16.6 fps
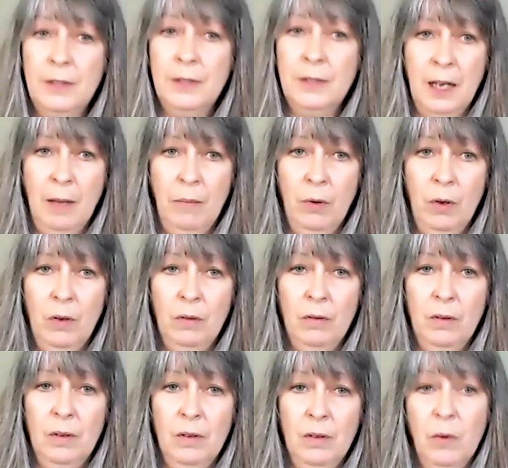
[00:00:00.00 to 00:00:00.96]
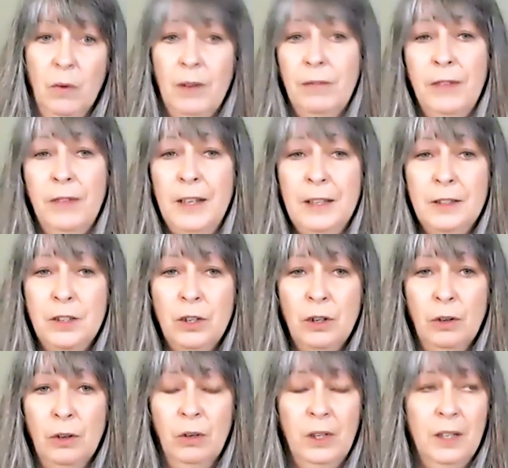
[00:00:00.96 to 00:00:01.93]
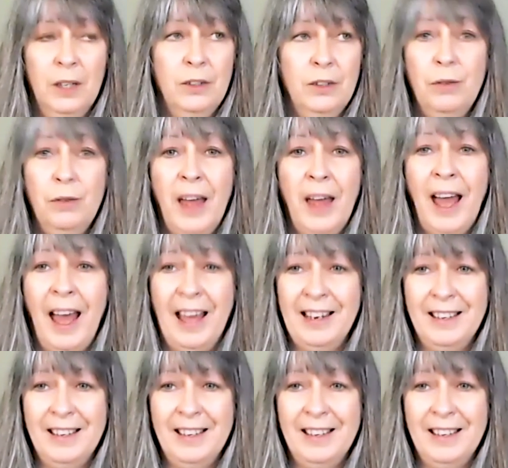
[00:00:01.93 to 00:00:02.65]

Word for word: up. What feeds you? Do that.